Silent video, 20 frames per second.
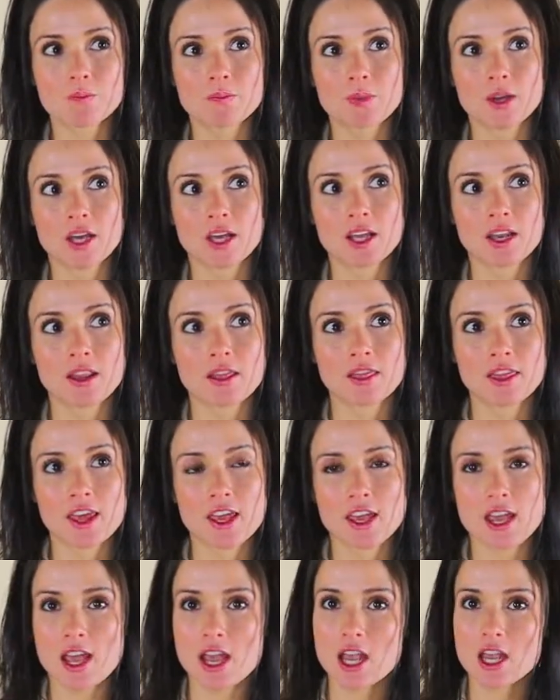but
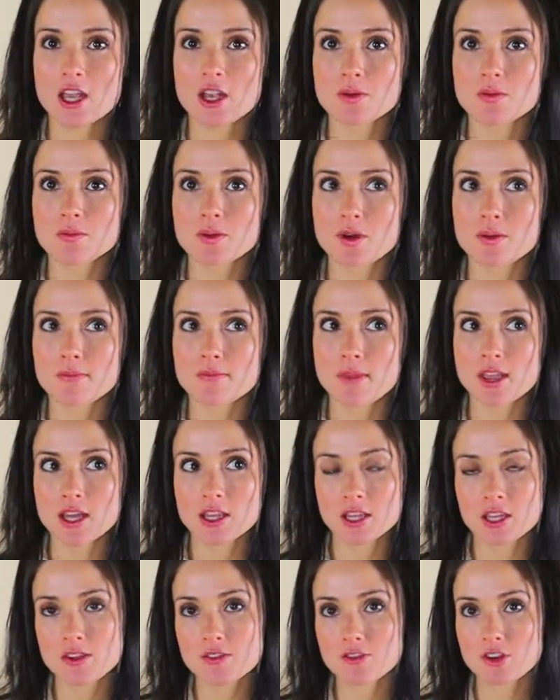they came
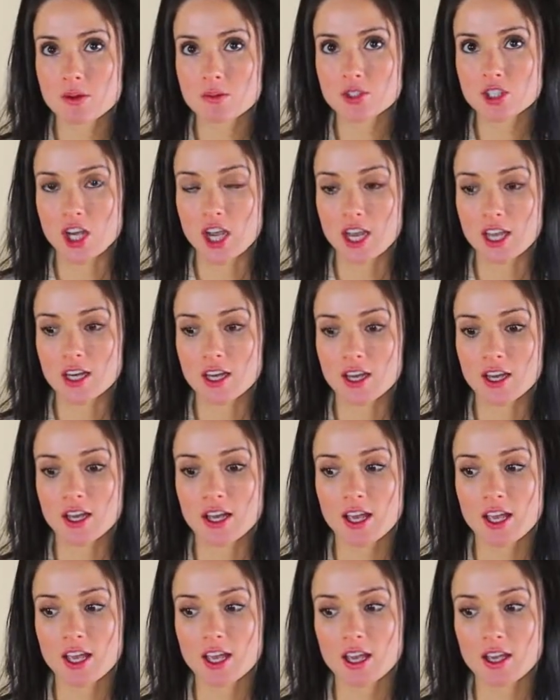mainly from
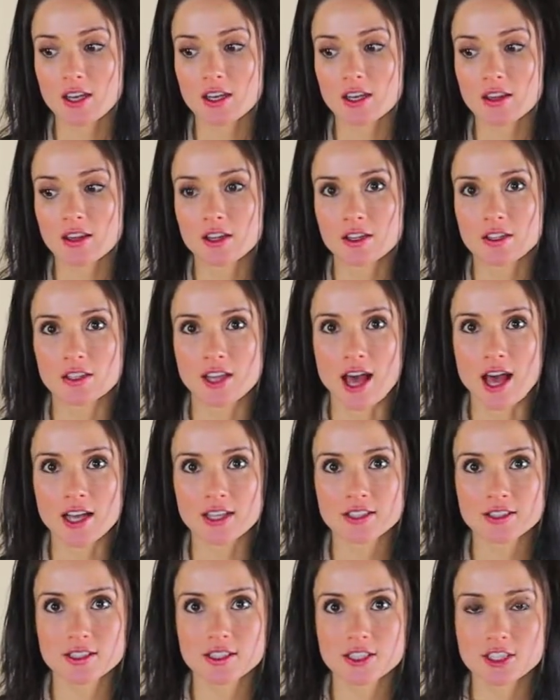China and the
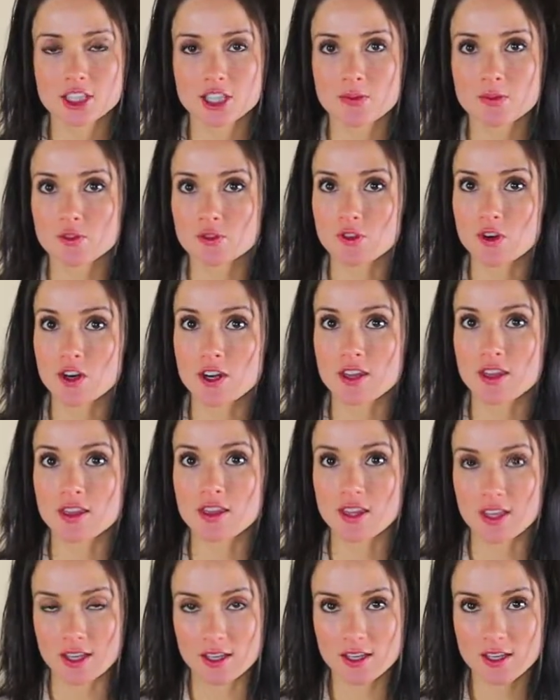glass seemed very
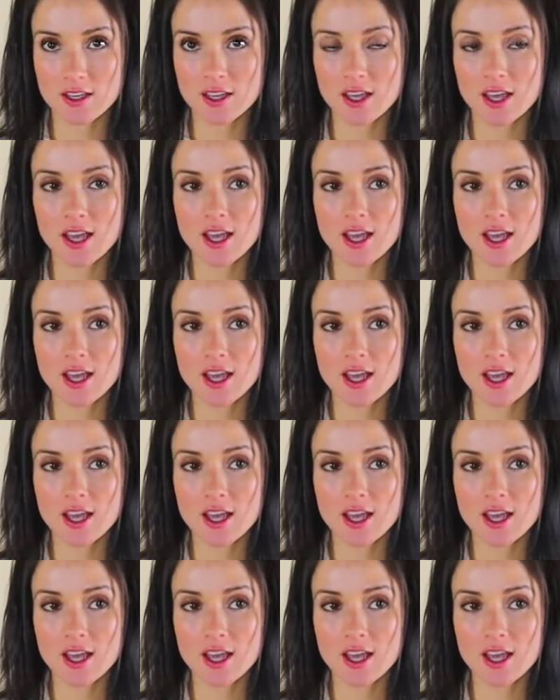thin.